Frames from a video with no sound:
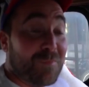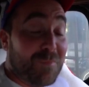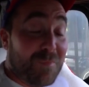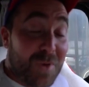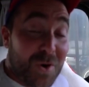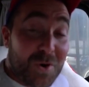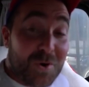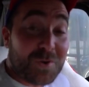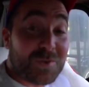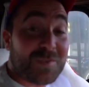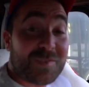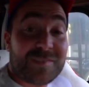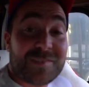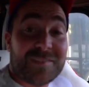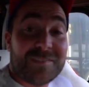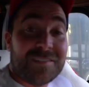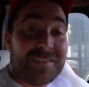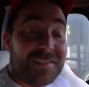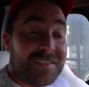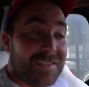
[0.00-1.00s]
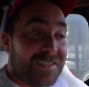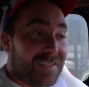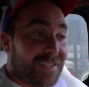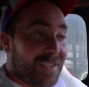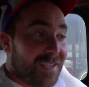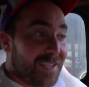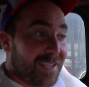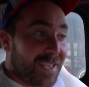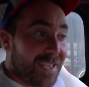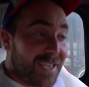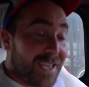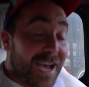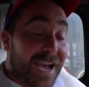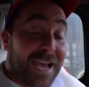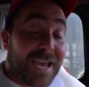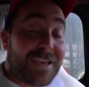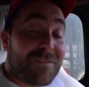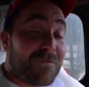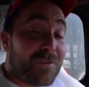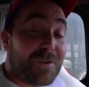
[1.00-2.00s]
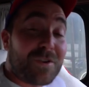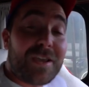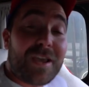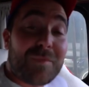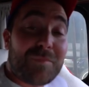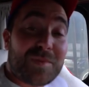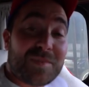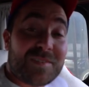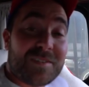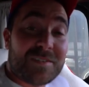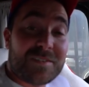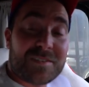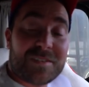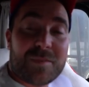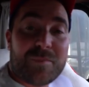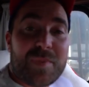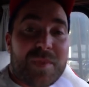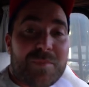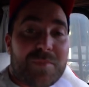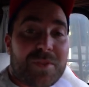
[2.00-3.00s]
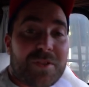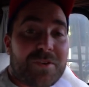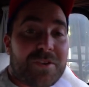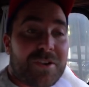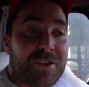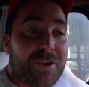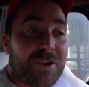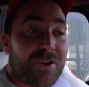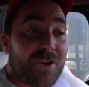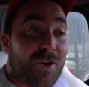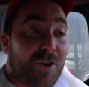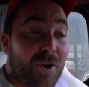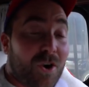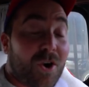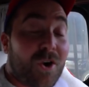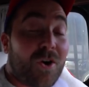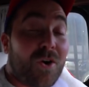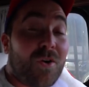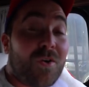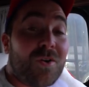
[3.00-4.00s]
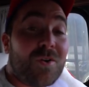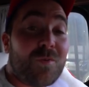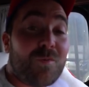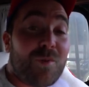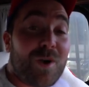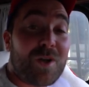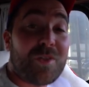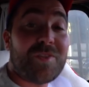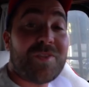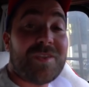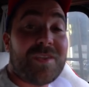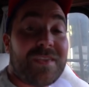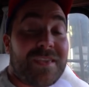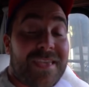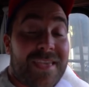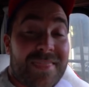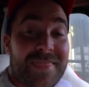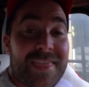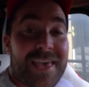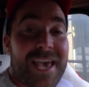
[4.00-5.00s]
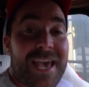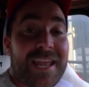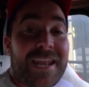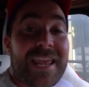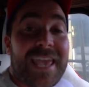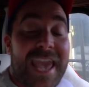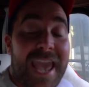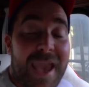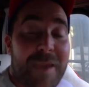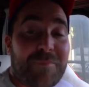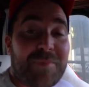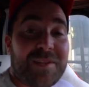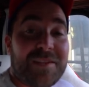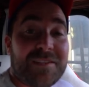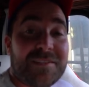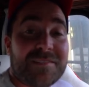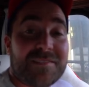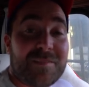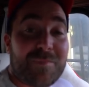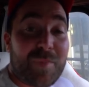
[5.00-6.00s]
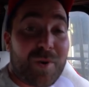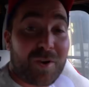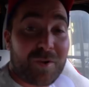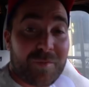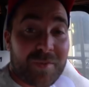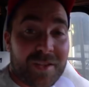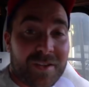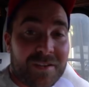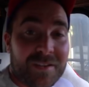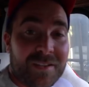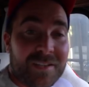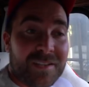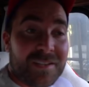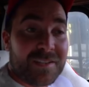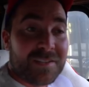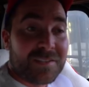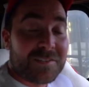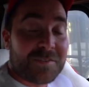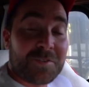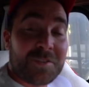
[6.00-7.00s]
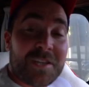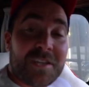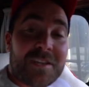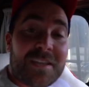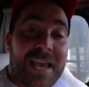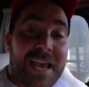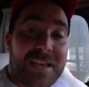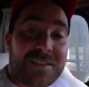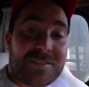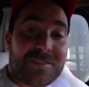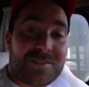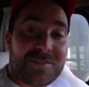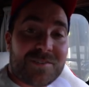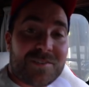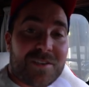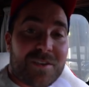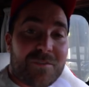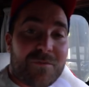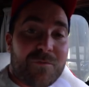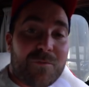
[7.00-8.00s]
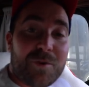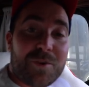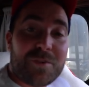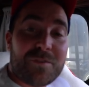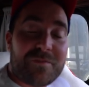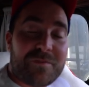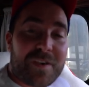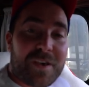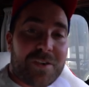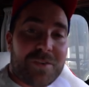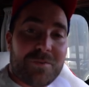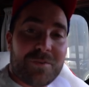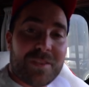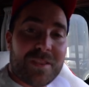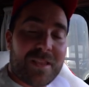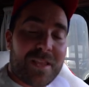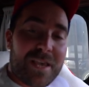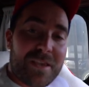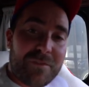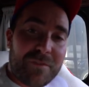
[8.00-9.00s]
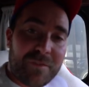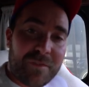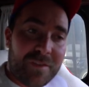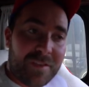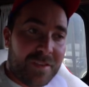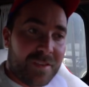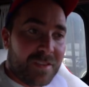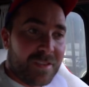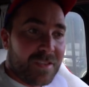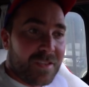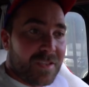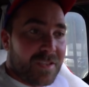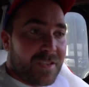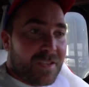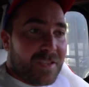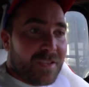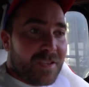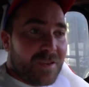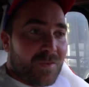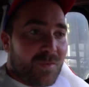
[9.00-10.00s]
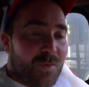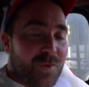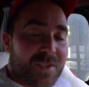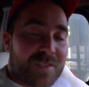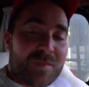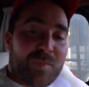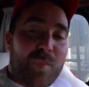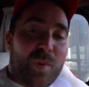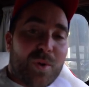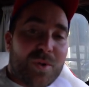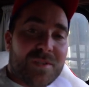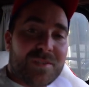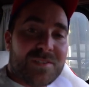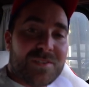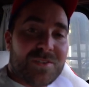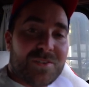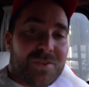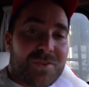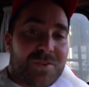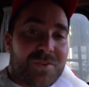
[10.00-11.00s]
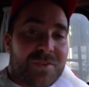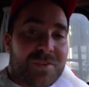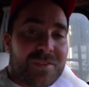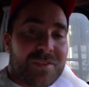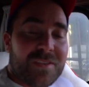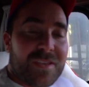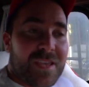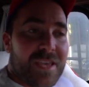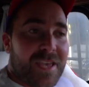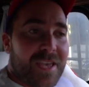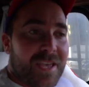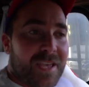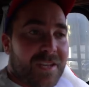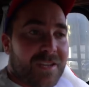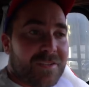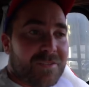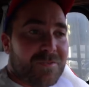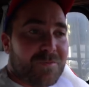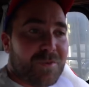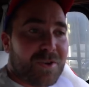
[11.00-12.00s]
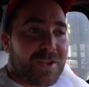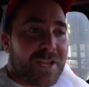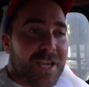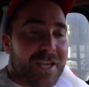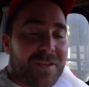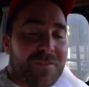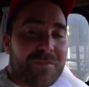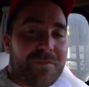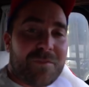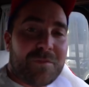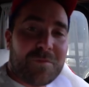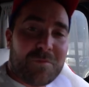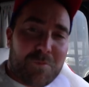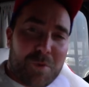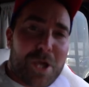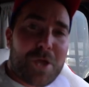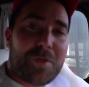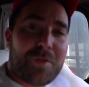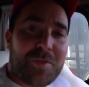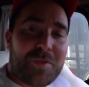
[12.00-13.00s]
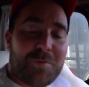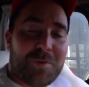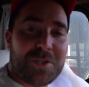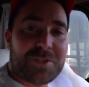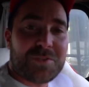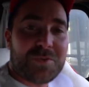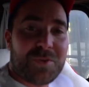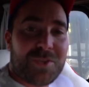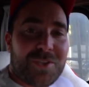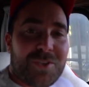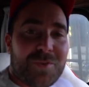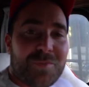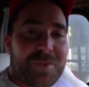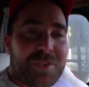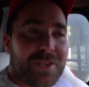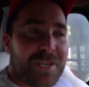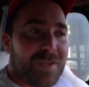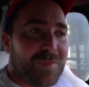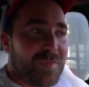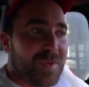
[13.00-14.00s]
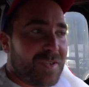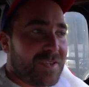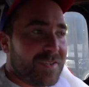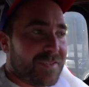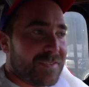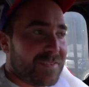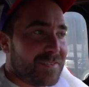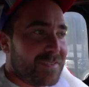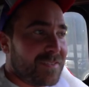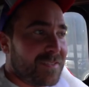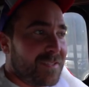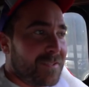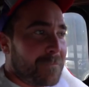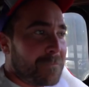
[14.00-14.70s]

most, a high, very high percentage of the people out here are all wealthy in that happiness department. So you need to ask yourself what you value in life, what is important to you, and what kind of wealth you want to accumulate because